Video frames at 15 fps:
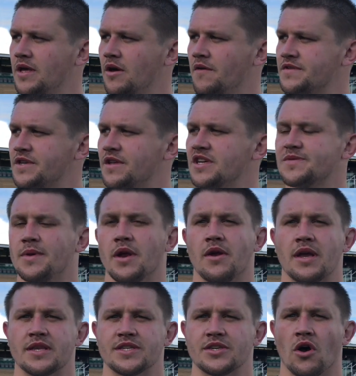Obviously, the
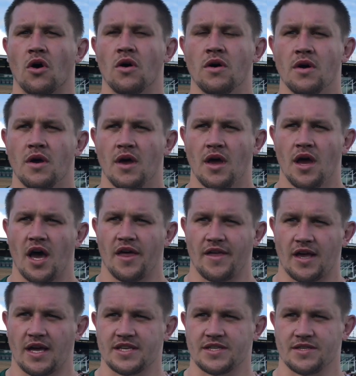experience. So I
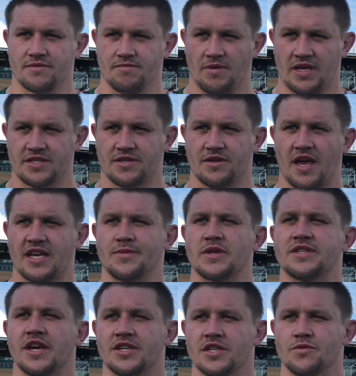think that's that's the
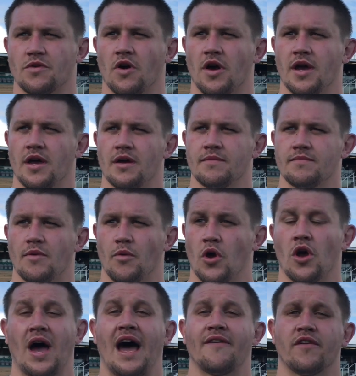expectations we've got to we've
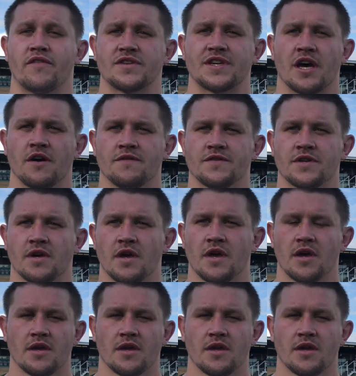got to have of ourselves. Yeah.